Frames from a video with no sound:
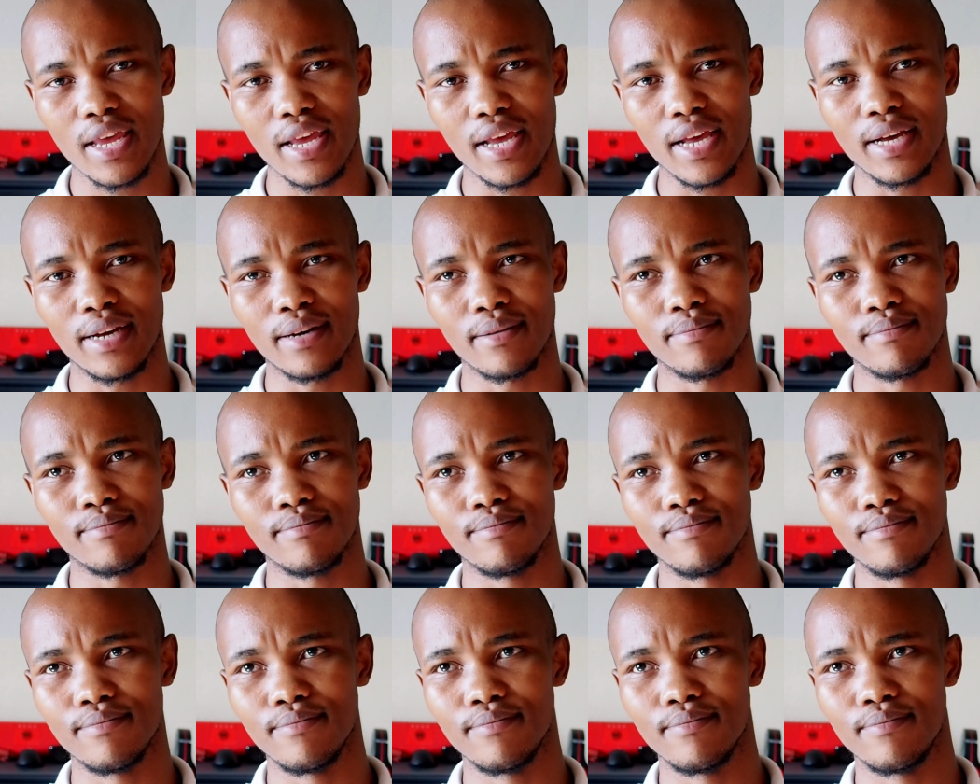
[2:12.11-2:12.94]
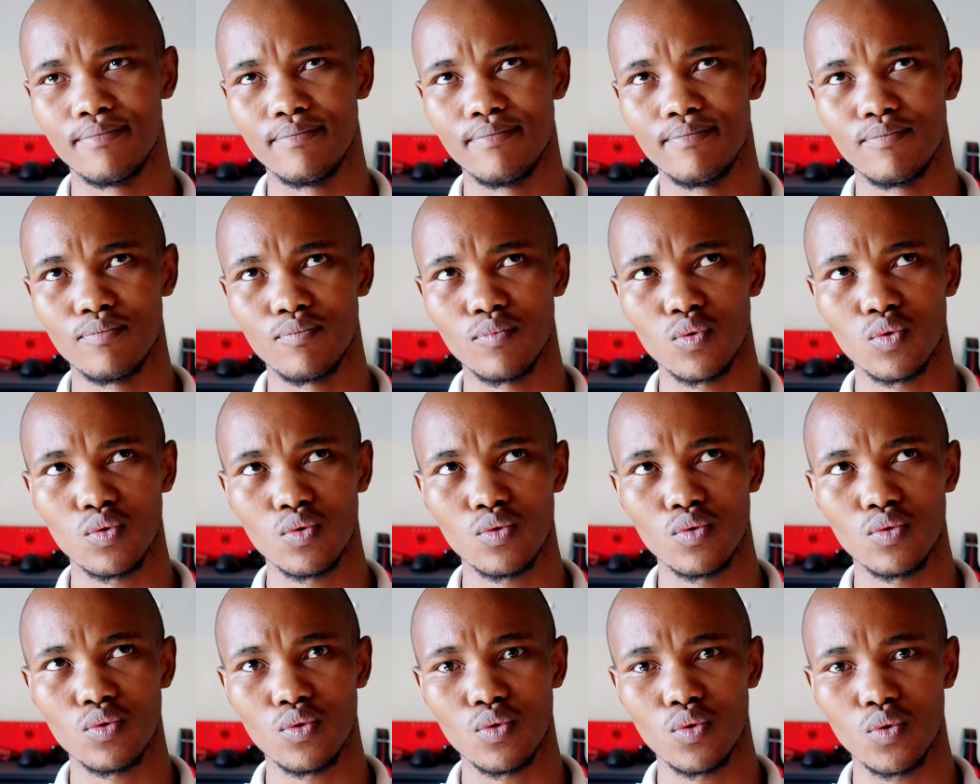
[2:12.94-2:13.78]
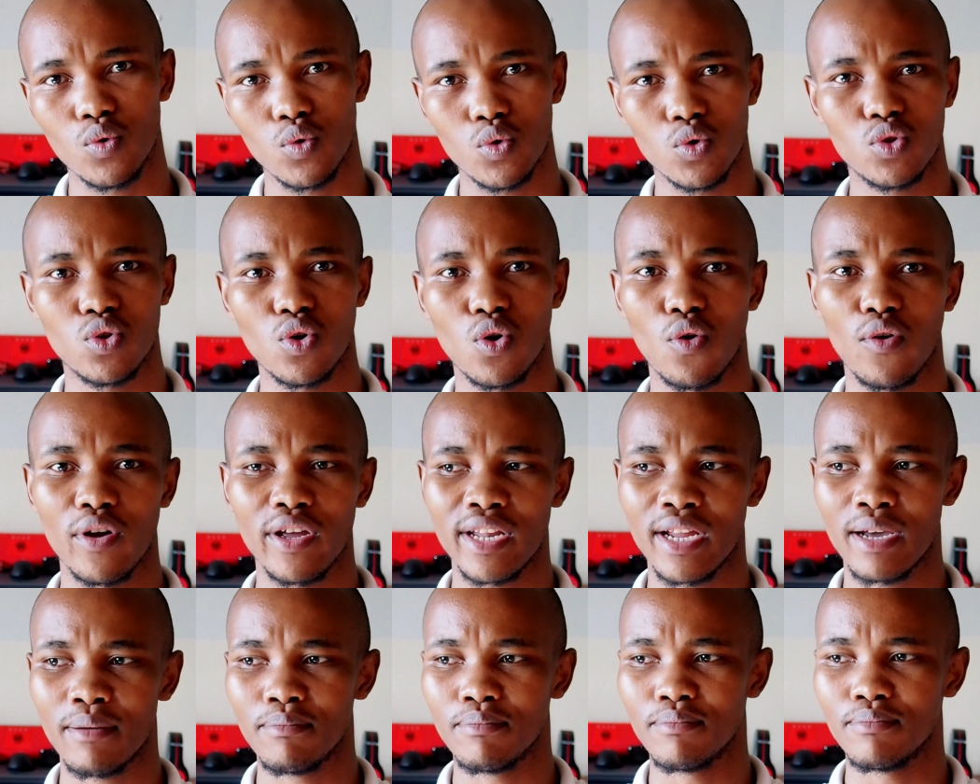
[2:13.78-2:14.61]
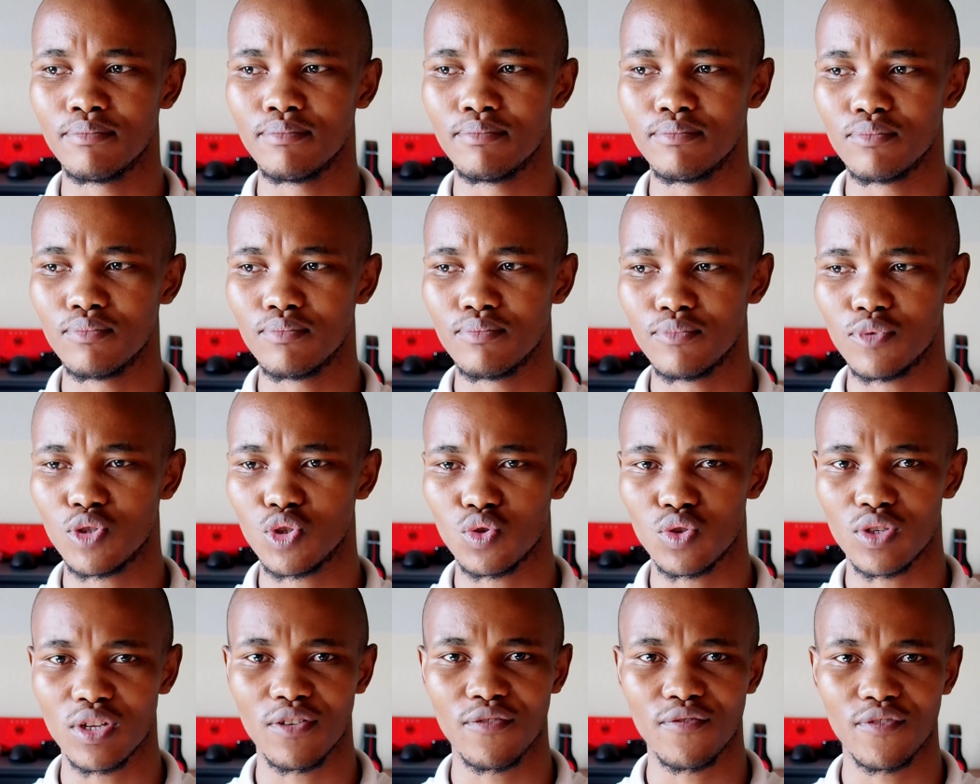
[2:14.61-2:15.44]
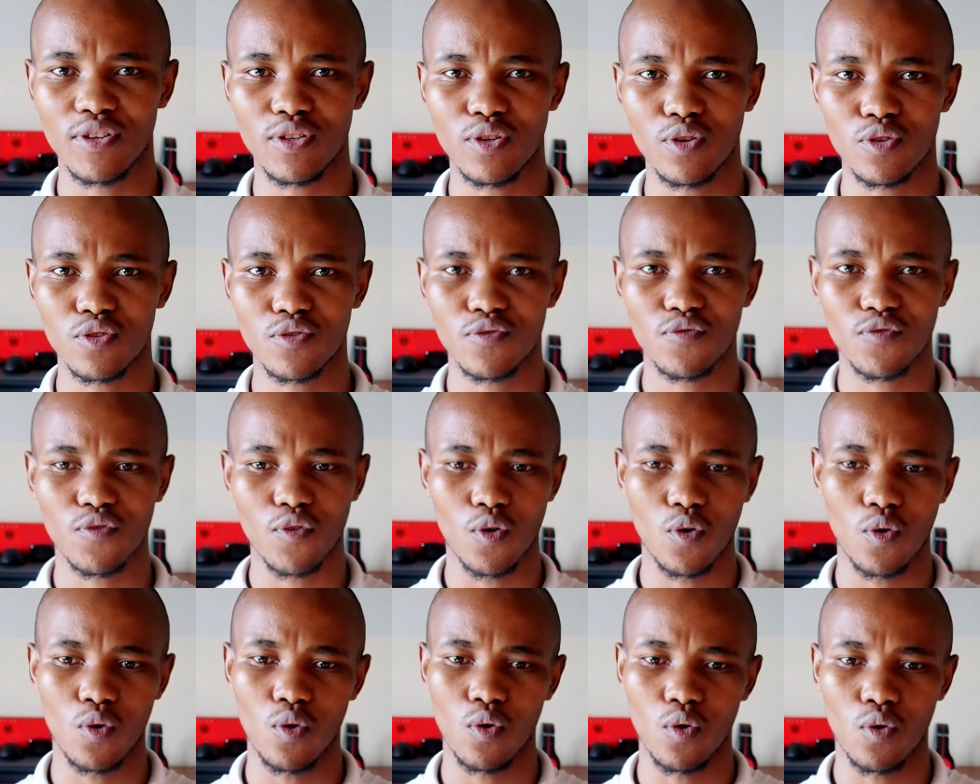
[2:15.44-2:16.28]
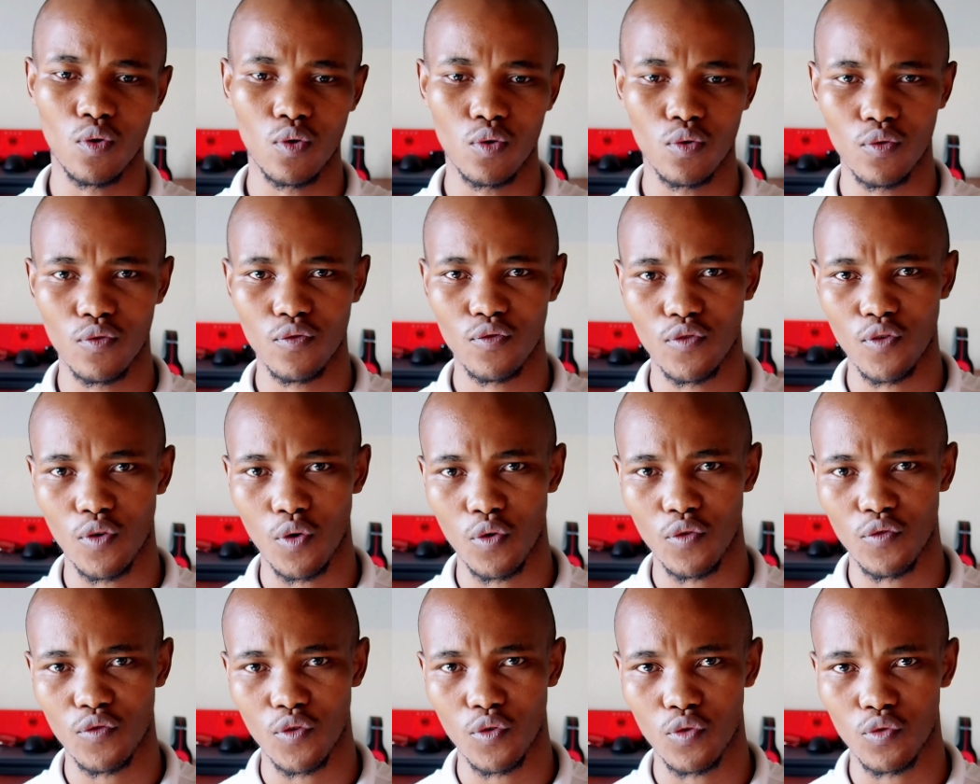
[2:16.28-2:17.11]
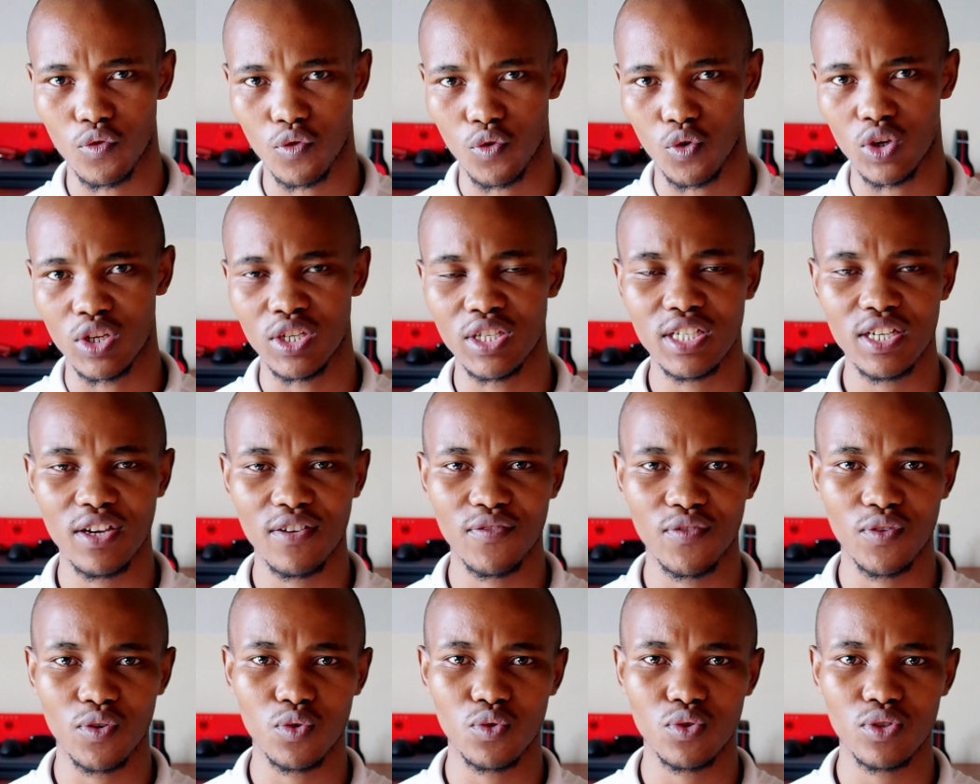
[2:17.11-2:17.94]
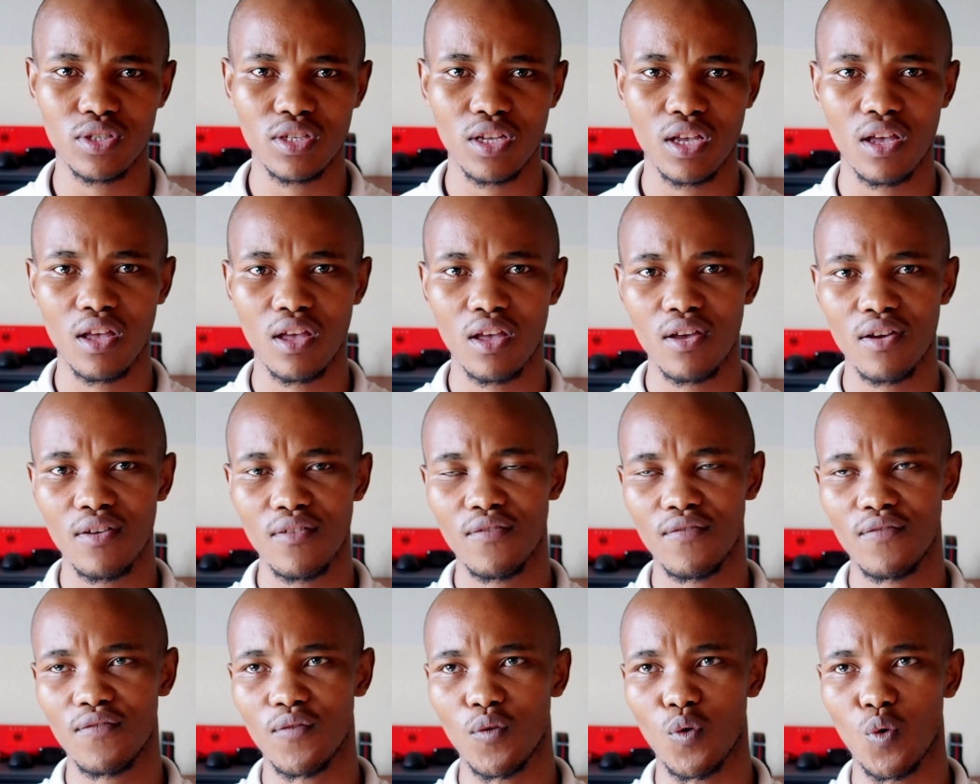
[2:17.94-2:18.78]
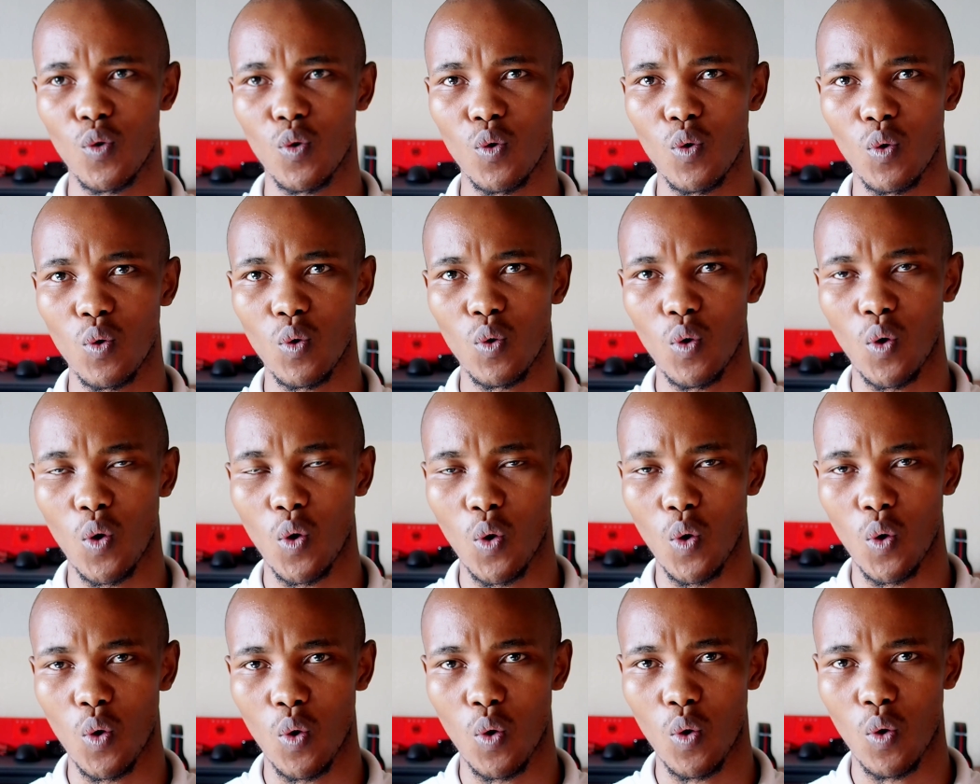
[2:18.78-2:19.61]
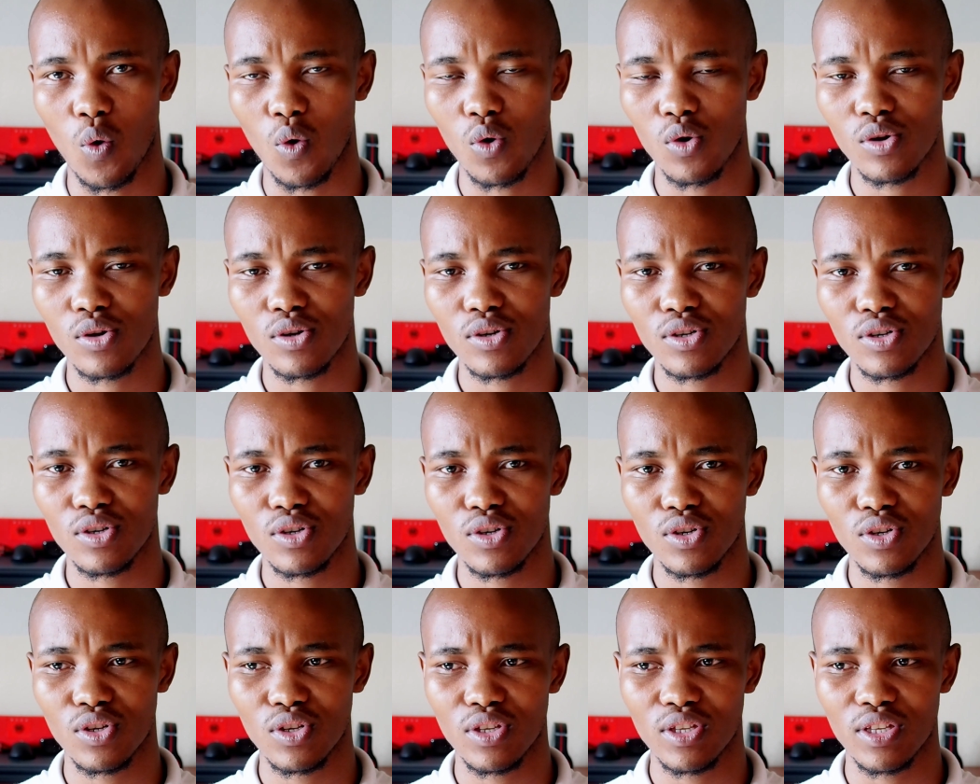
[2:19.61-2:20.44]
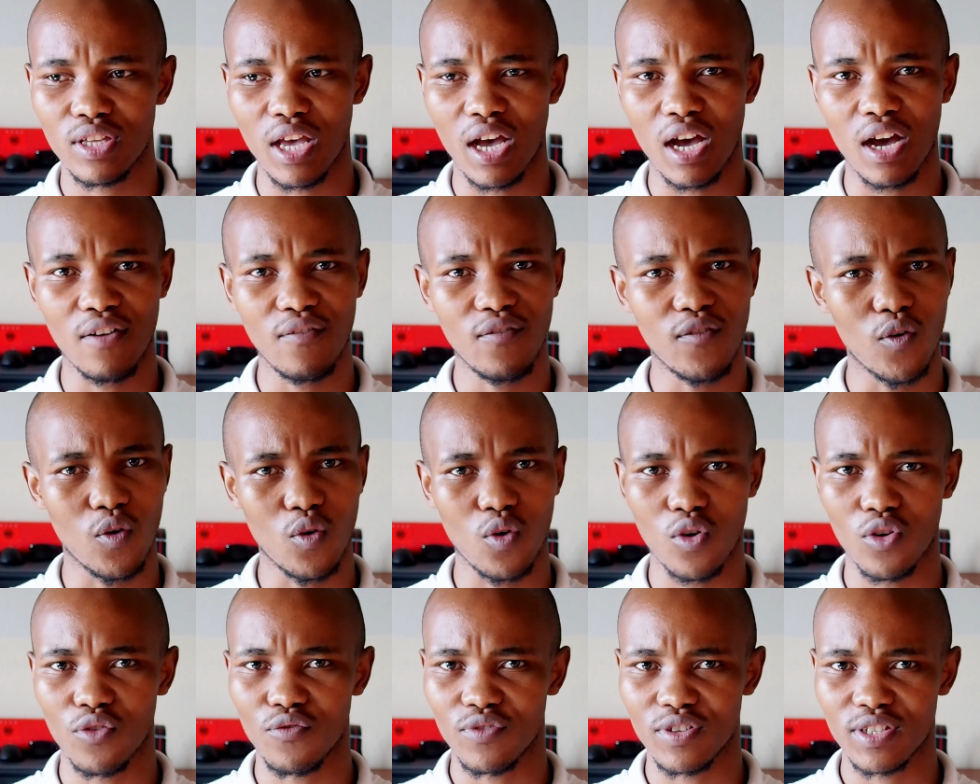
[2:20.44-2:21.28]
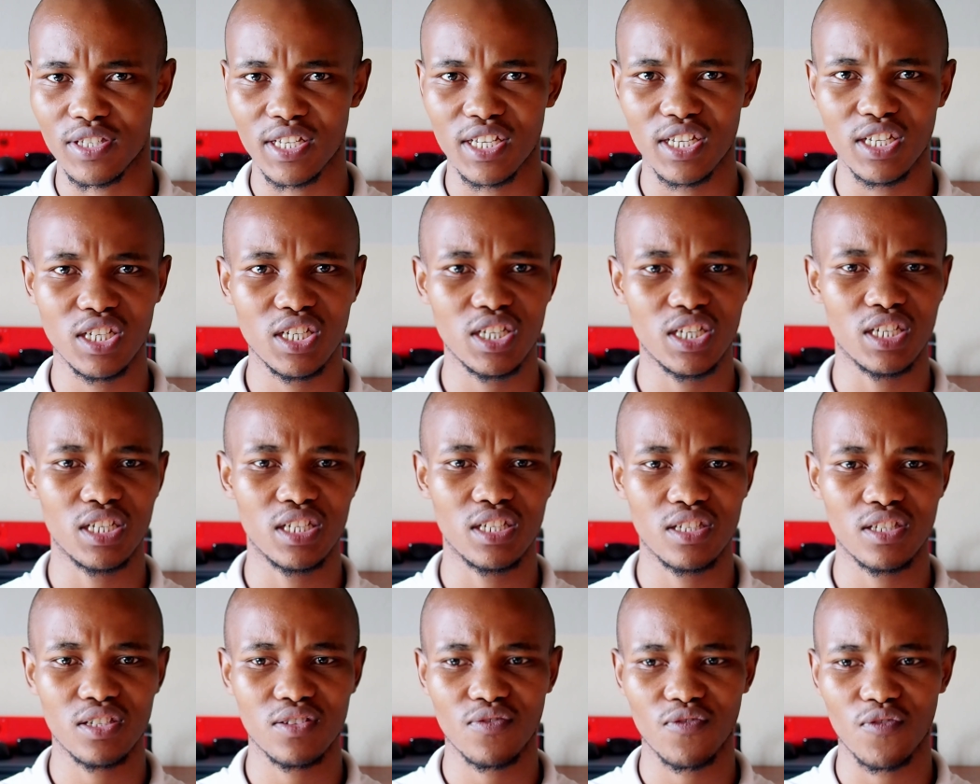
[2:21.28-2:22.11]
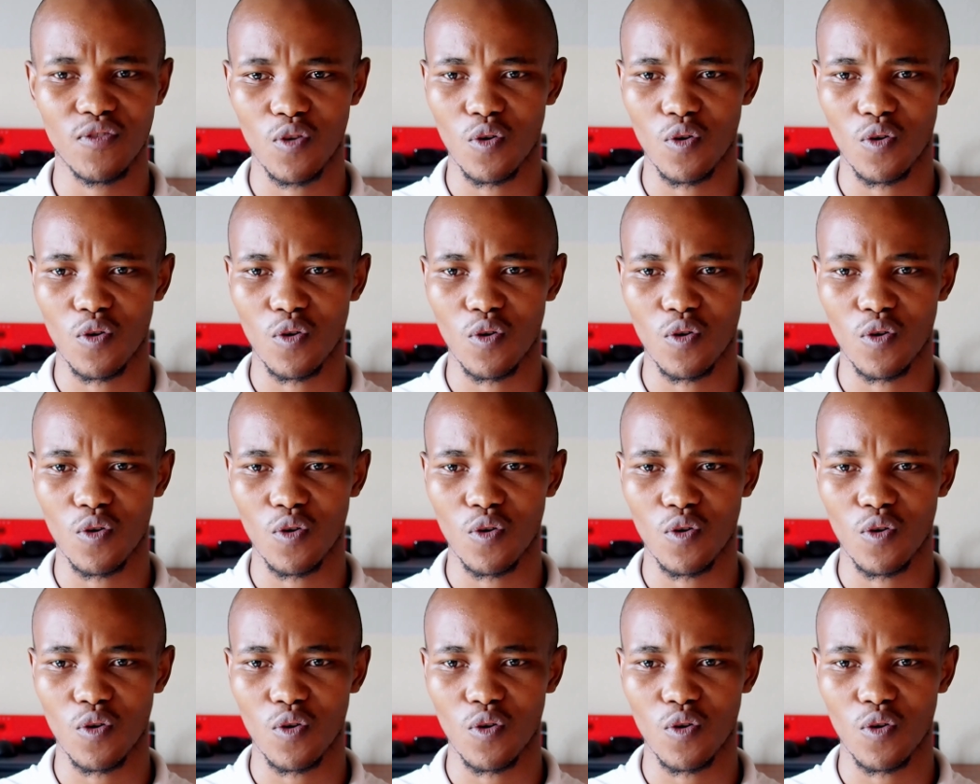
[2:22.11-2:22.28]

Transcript: audio when I'm shooting videos for interviews, for conversations,